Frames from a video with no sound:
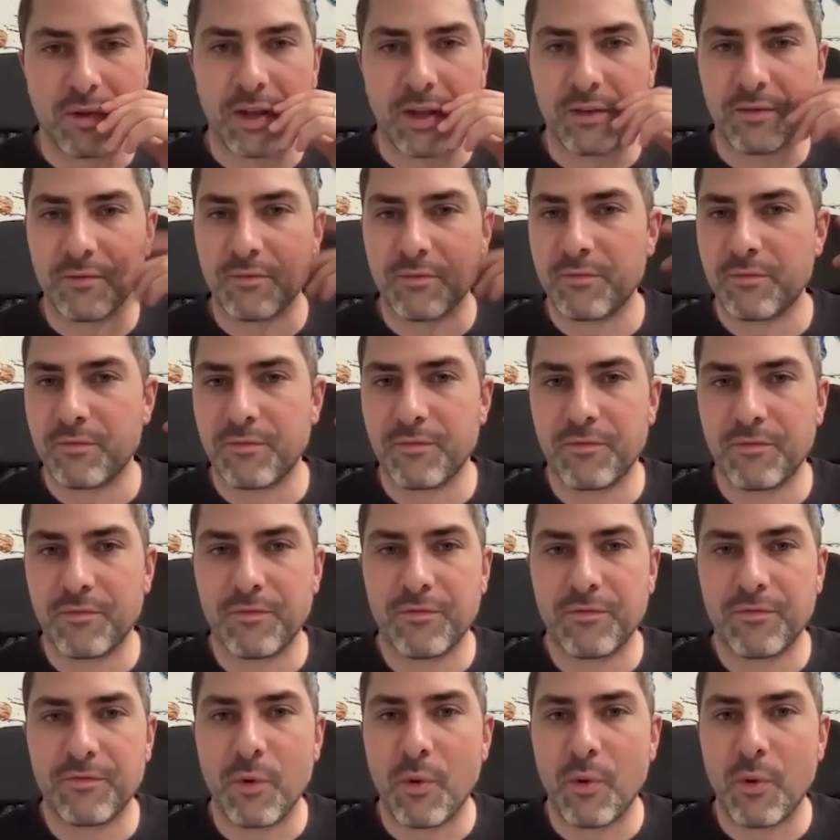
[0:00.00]
Like
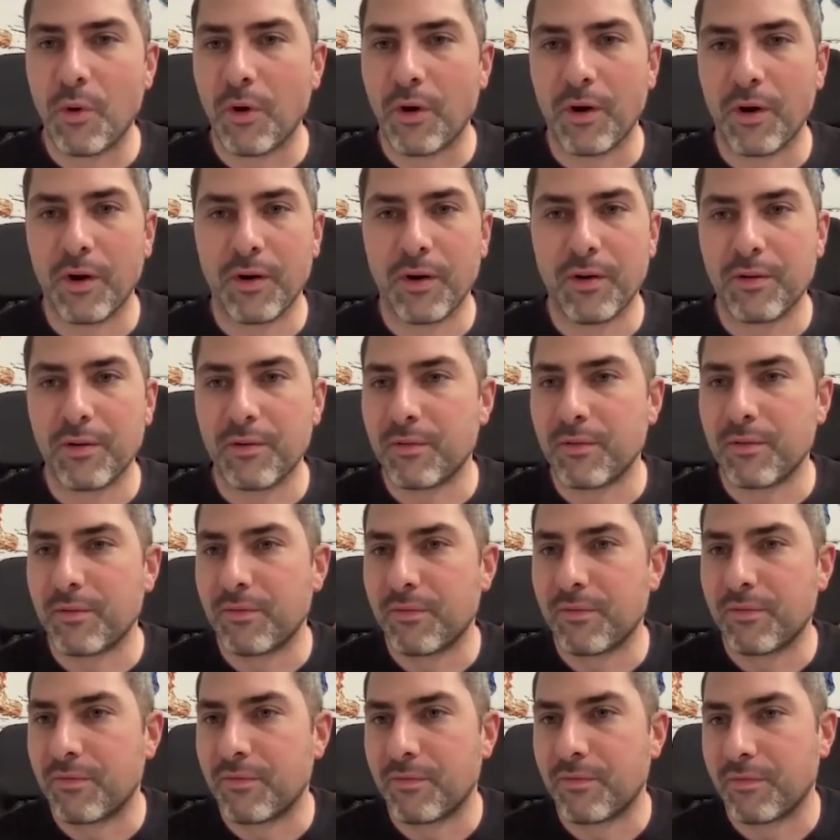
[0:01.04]

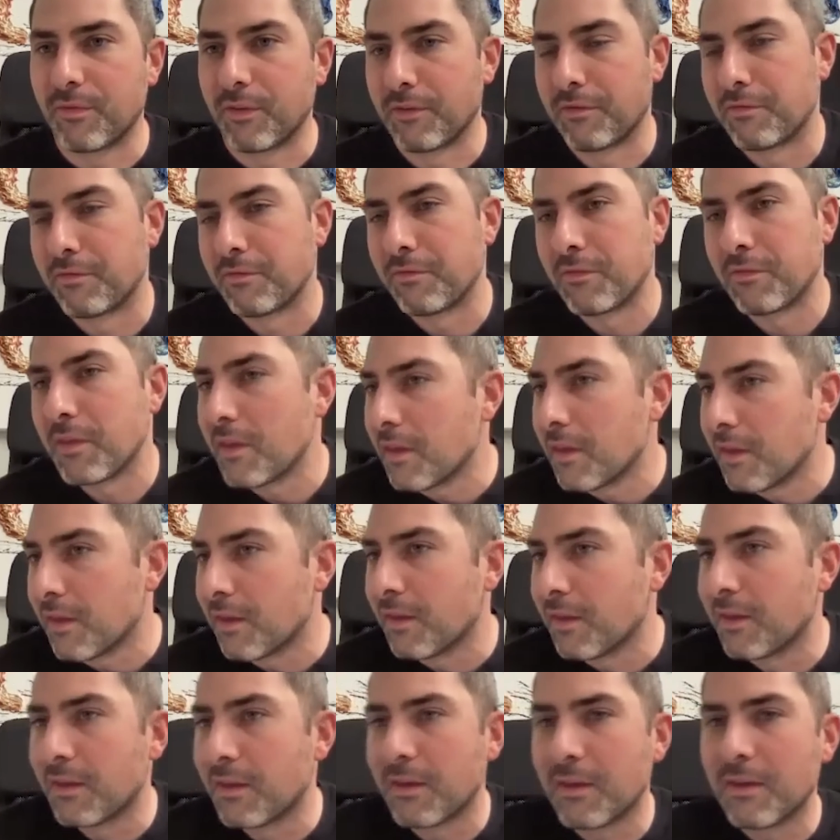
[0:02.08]

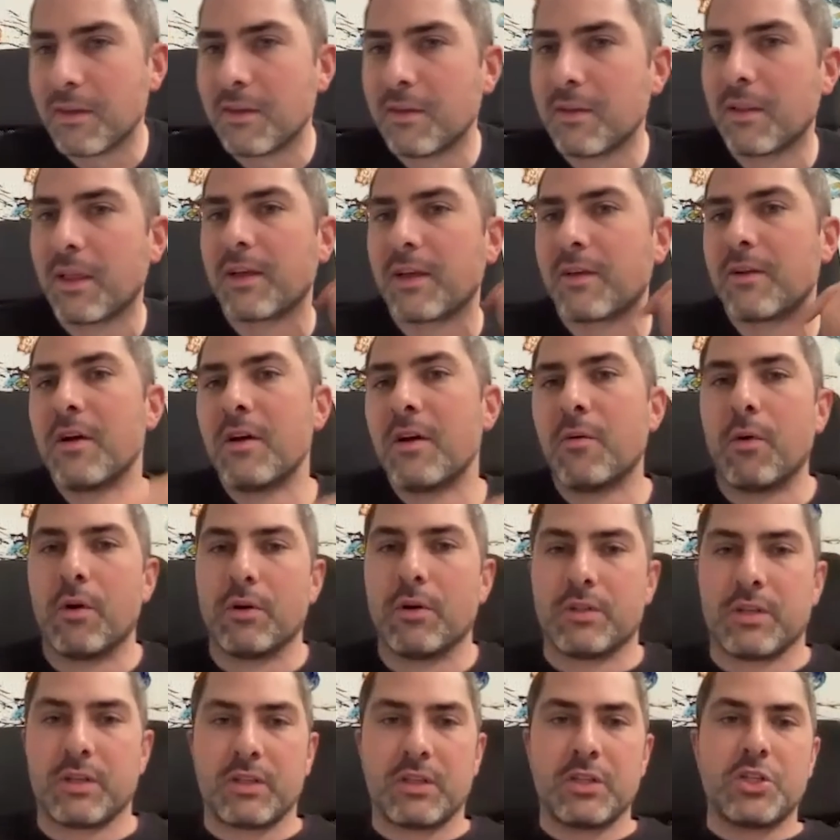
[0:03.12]
450, like,
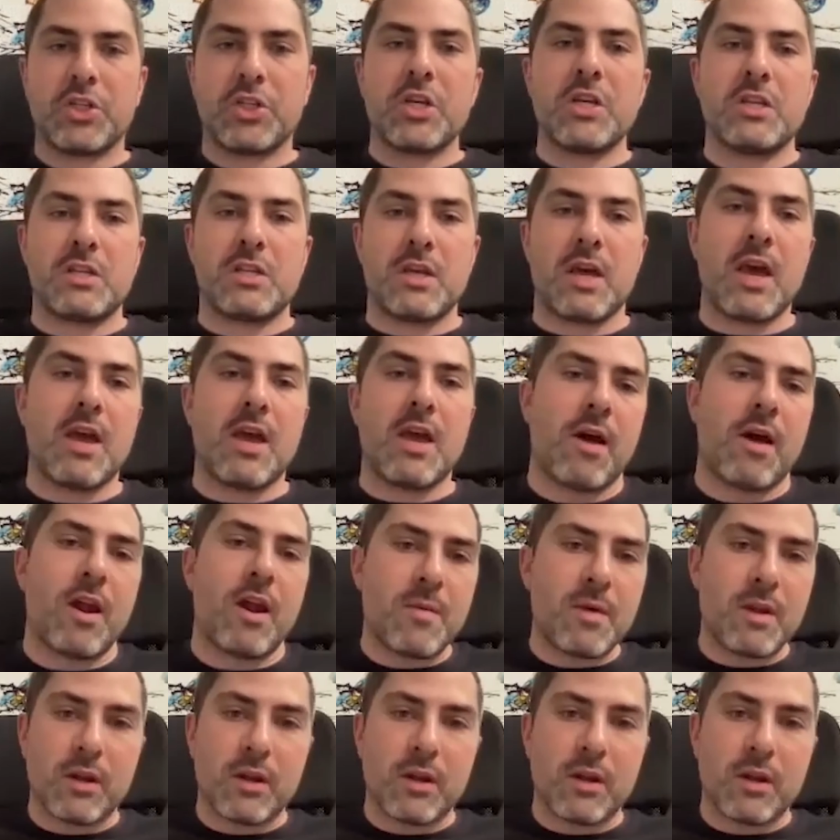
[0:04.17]
whereas like the GTA, right?